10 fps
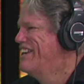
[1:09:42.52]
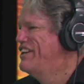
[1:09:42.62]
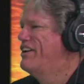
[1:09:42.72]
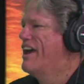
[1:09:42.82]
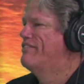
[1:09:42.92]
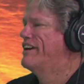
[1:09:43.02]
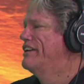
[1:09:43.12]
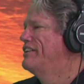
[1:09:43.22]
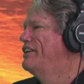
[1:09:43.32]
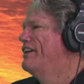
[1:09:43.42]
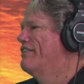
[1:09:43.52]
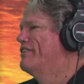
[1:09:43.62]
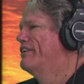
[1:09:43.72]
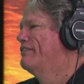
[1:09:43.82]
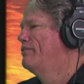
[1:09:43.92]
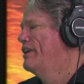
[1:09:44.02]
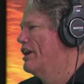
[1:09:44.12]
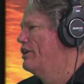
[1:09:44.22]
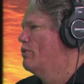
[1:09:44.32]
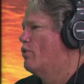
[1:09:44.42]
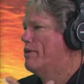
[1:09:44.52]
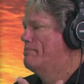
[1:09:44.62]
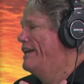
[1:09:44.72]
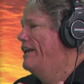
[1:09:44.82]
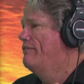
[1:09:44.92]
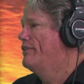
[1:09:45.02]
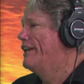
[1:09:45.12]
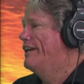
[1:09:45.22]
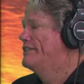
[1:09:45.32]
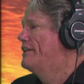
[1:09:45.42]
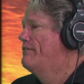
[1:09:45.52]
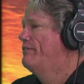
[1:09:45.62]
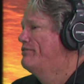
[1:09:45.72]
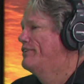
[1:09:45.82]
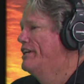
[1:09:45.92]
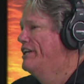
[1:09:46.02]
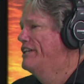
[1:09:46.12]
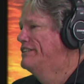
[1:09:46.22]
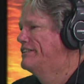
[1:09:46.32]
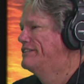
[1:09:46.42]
Do you have a, you want to be here for the next 10, 15 years?